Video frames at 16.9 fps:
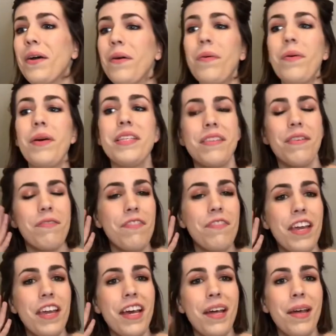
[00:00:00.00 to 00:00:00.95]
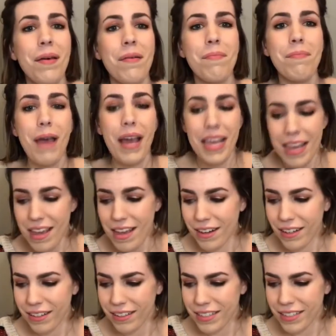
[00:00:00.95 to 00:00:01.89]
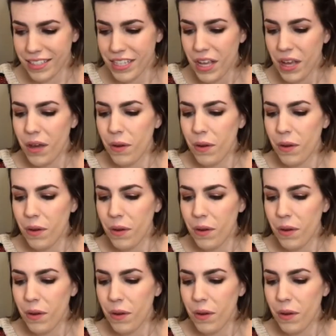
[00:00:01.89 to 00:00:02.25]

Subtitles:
was via my ears,